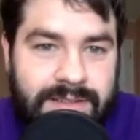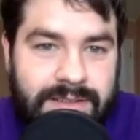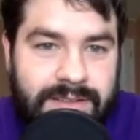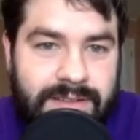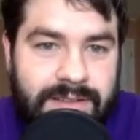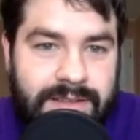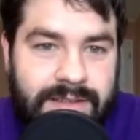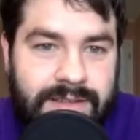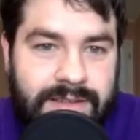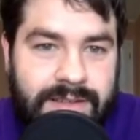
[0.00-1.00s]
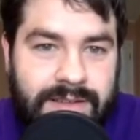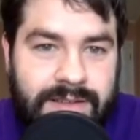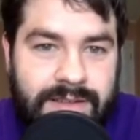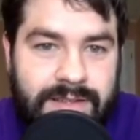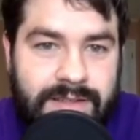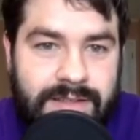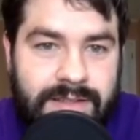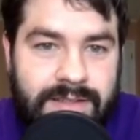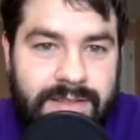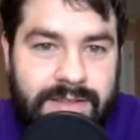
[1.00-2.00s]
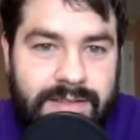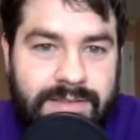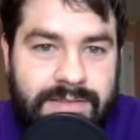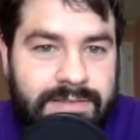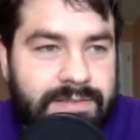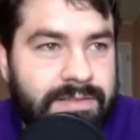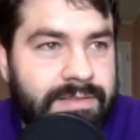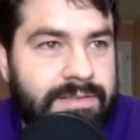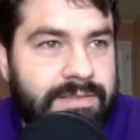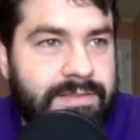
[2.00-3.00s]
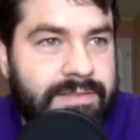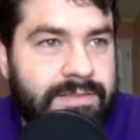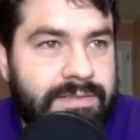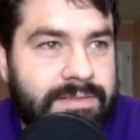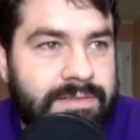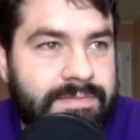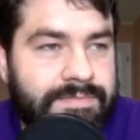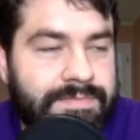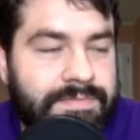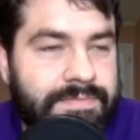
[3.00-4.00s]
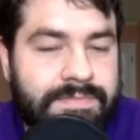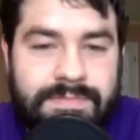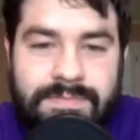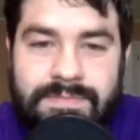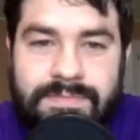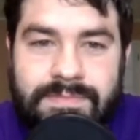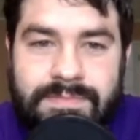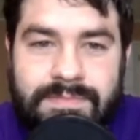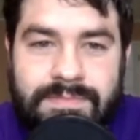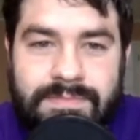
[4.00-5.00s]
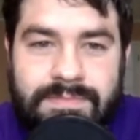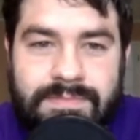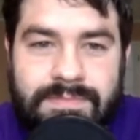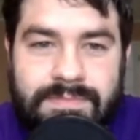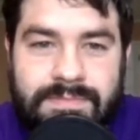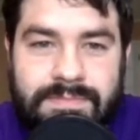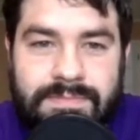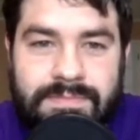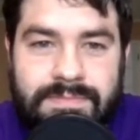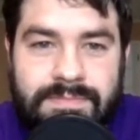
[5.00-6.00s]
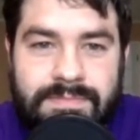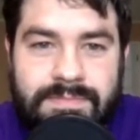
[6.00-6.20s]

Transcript: This person isn't speaking.